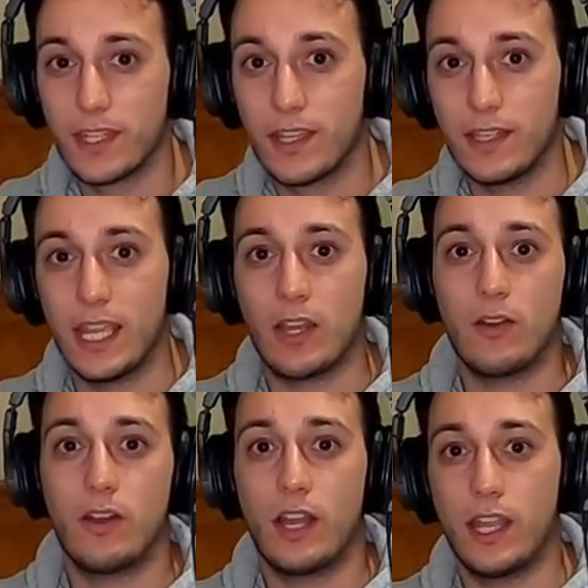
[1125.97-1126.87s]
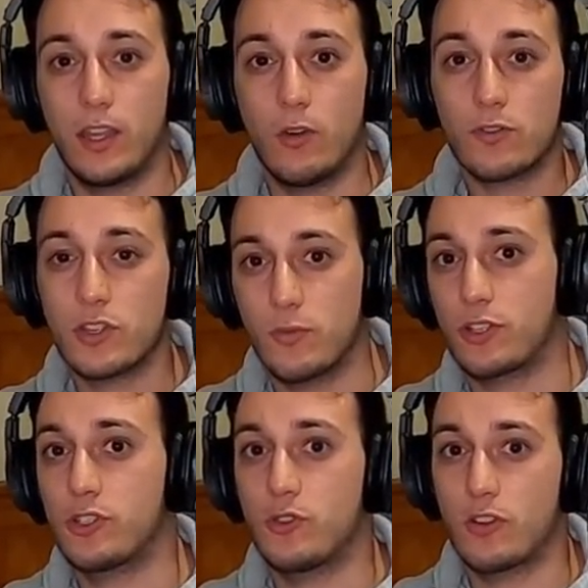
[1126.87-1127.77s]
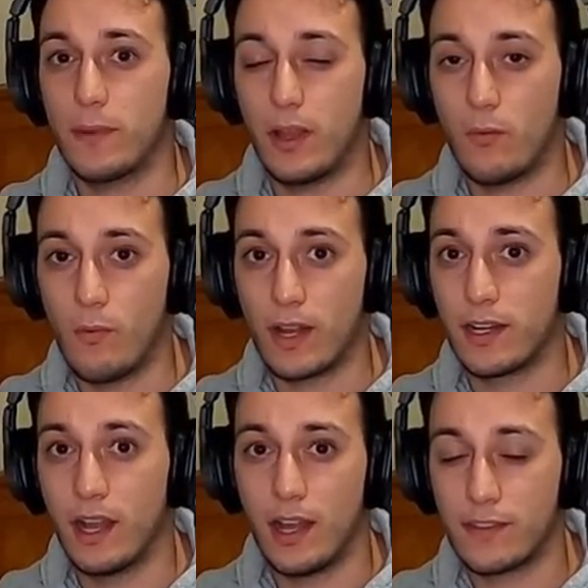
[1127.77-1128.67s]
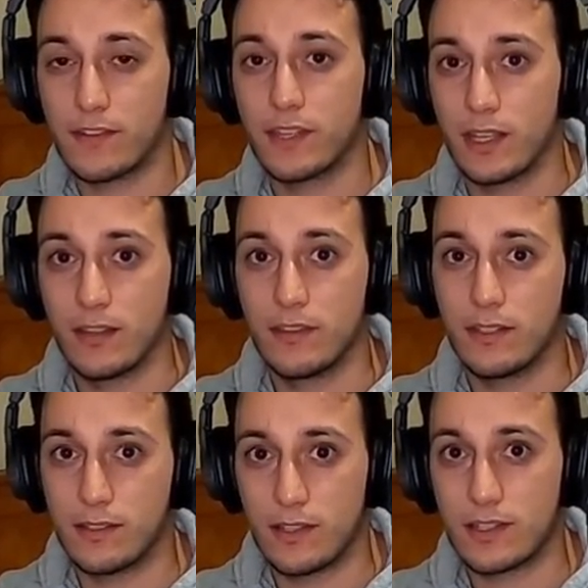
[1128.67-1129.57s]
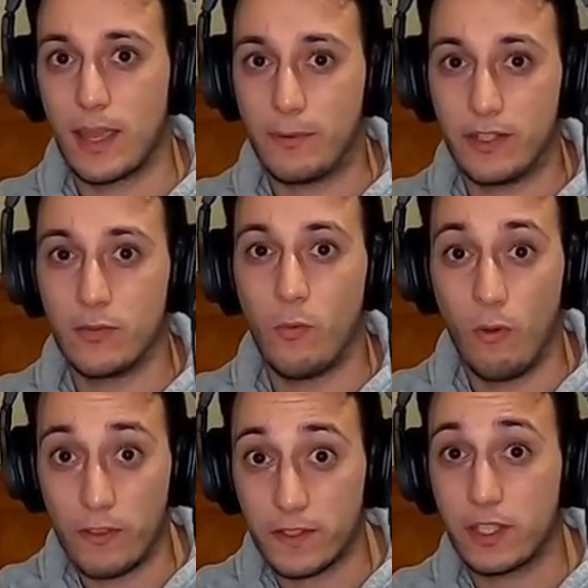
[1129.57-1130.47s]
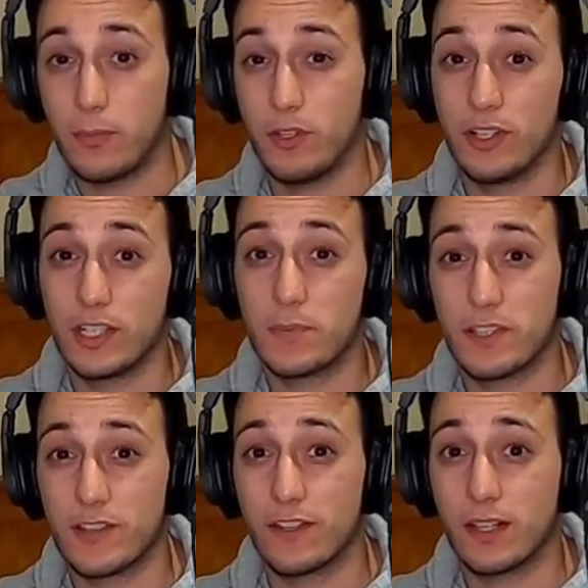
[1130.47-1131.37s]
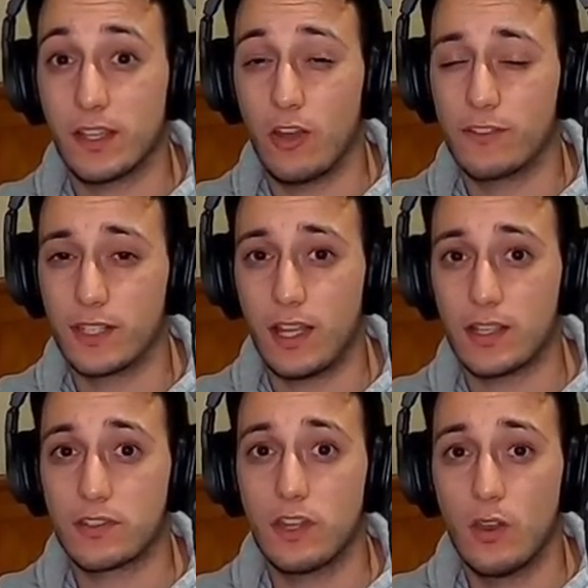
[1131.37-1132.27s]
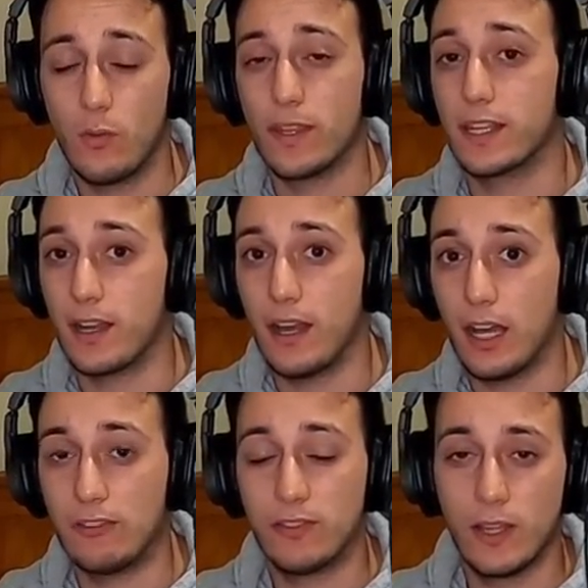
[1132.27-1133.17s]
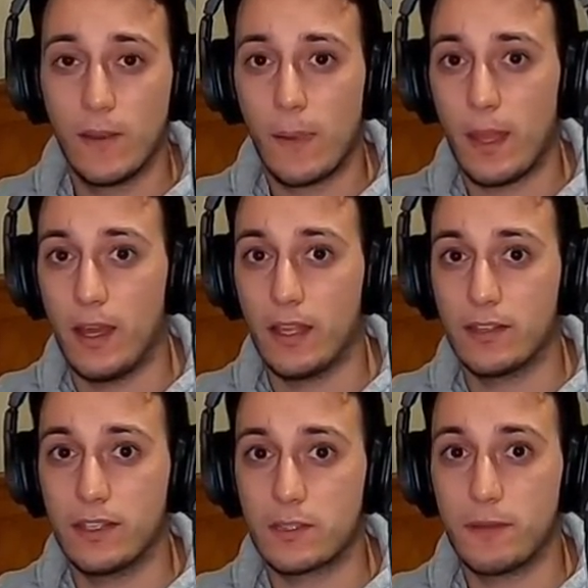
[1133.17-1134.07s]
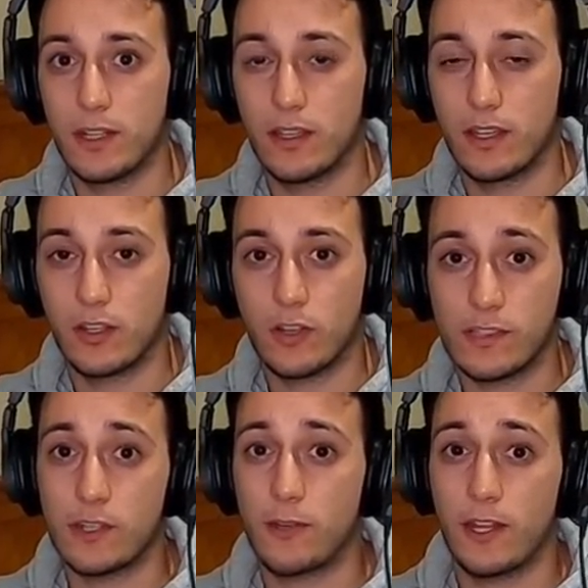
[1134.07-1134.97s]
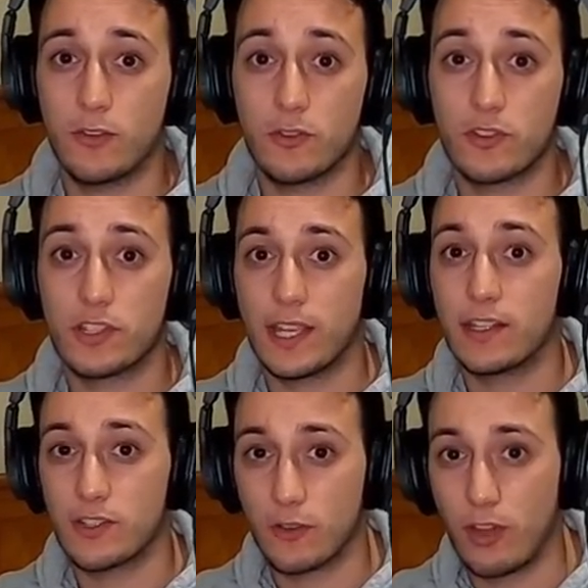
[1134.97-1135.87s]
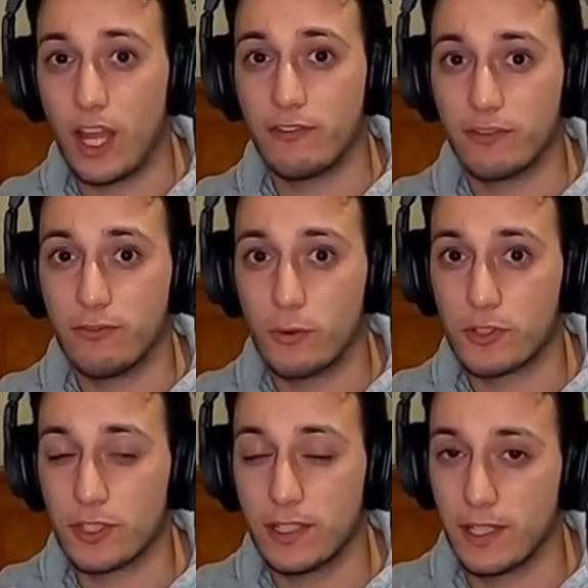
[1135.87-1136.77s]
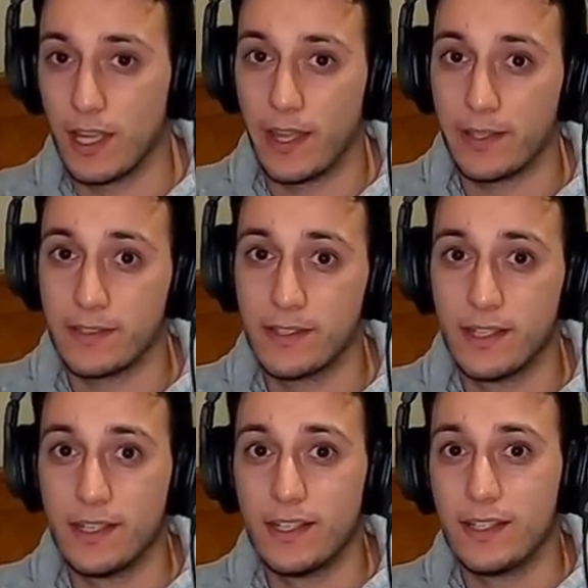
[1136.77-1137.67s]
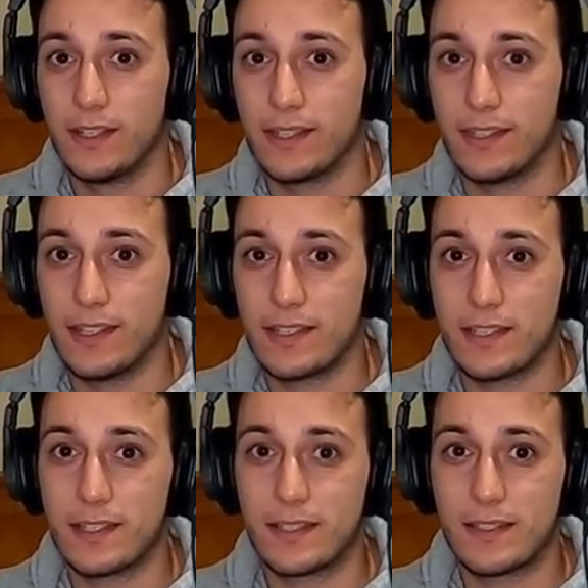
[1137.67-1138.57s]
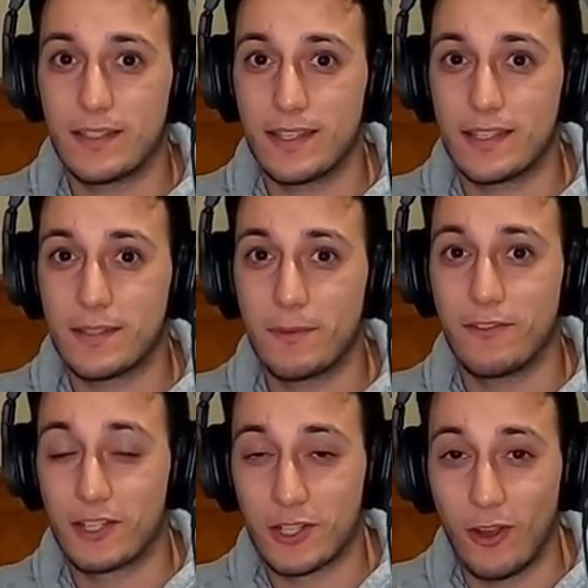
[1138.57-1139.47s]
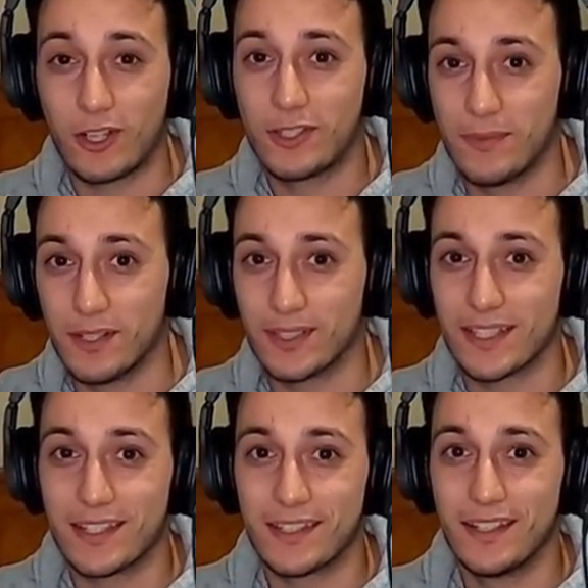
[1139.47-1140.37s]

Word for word: Now, I also wanted to talk about one other thing that has happened in the War Thunder community specifically over the last week and a half. Uh, there's been a content creator who's taken his own life, unfortunately, and this is this is a bit of a shock, to be honest.